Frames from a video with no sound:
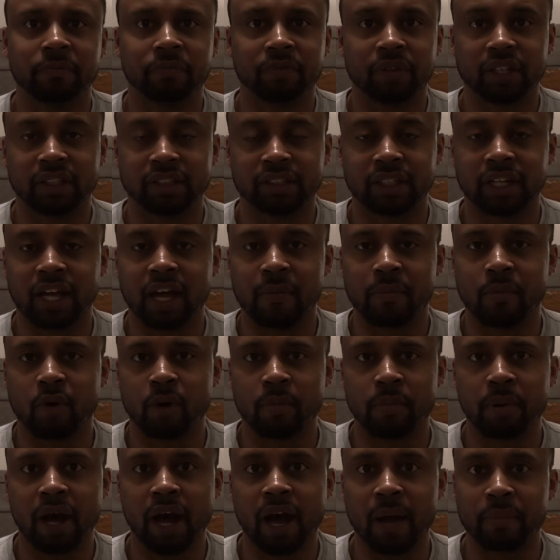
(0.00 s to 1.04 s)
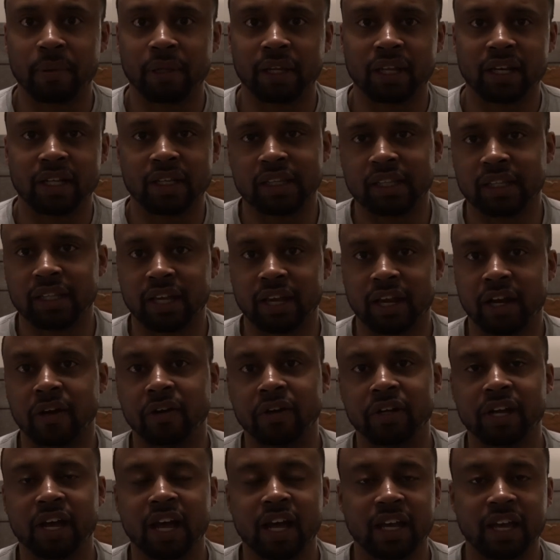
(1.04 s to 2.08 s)
It's a lot more populated than the
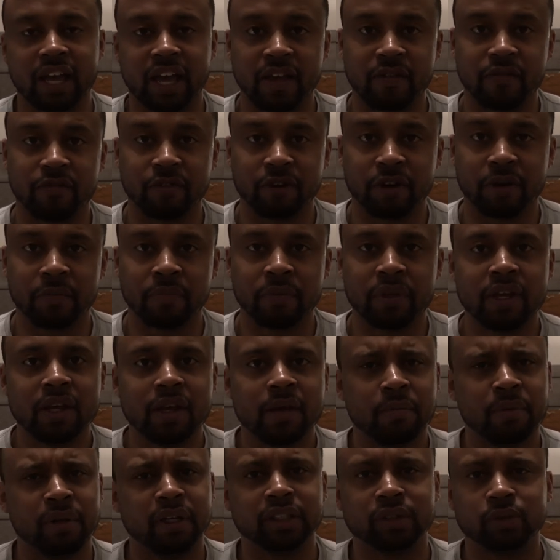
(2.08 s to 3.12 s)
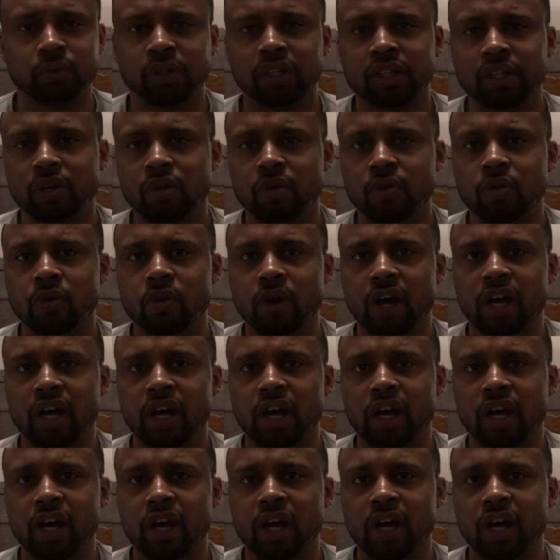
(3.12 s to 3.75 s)
area I came from, but it's really cool.